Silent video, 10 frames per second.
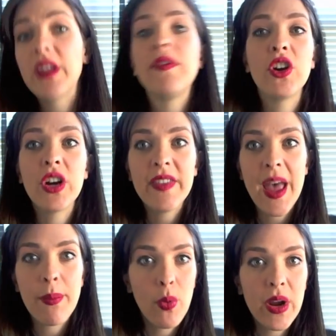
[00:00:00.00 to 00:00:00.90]
If you're in
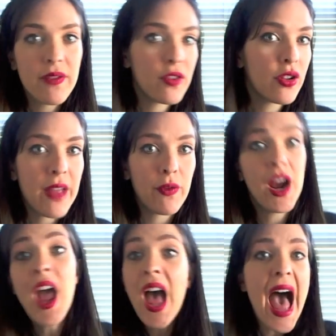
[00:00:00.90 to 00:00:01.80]
that point of your life
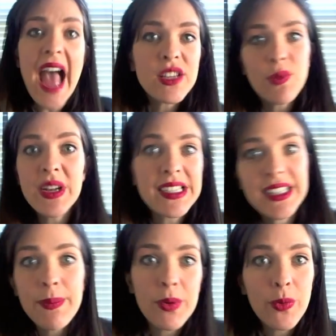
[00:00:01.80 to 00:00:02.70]
where I just want to
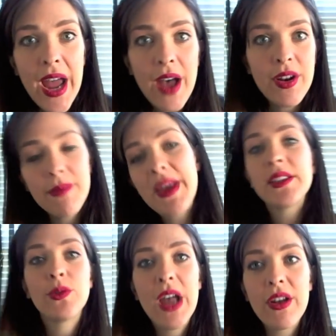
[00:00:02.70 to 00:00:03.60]
sleep around and
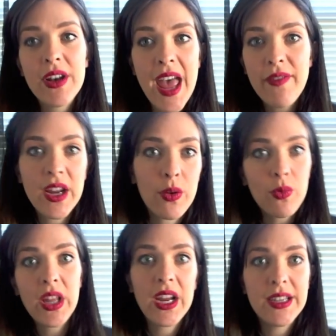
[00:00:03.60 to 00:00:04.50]
mess around and have like a
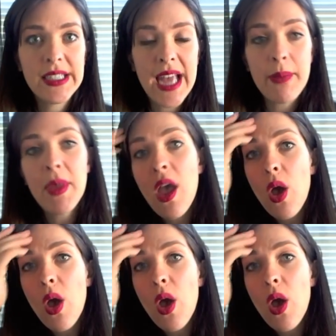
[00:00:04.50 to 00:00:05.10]
really good time,